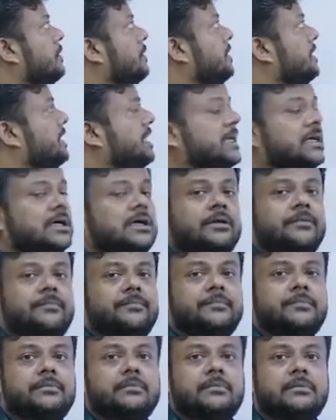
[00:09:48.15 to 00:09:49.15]

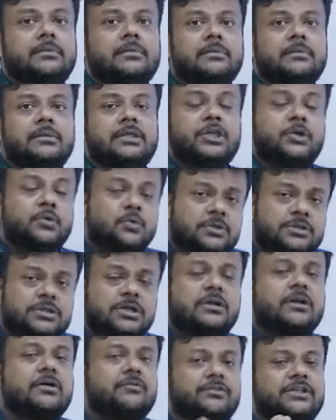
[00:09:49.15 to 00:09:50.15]
the
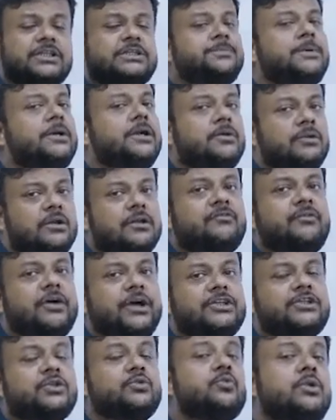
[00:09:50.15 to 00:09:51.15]
user of this particular
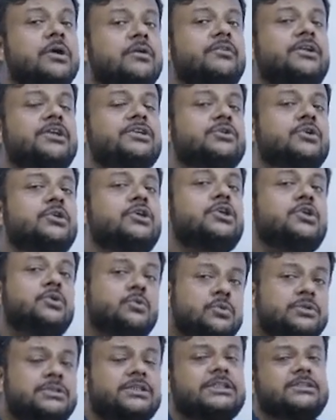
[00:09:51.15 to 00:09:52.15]
function, whoever is going to
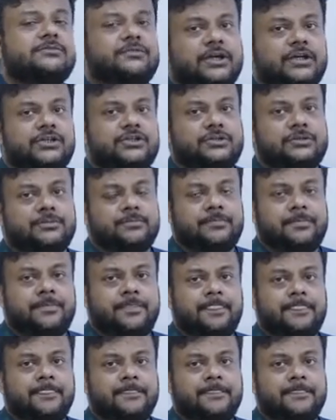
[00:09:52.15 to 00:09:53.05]
use this function,